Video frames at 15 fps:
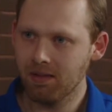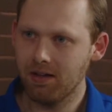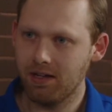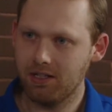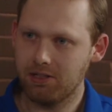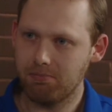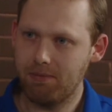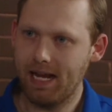
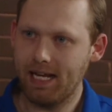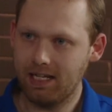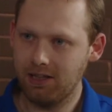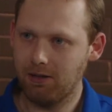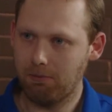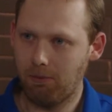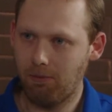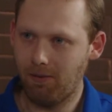It's making
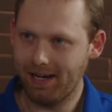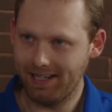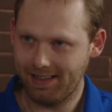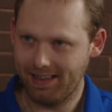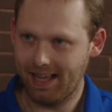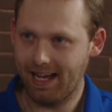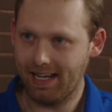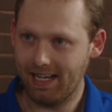the point
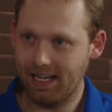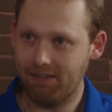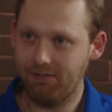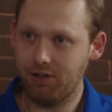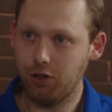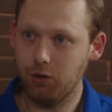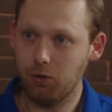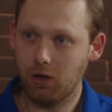that if
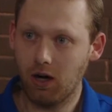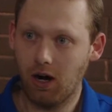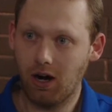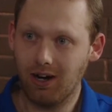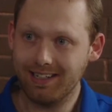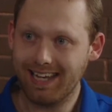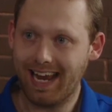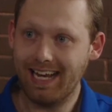you cause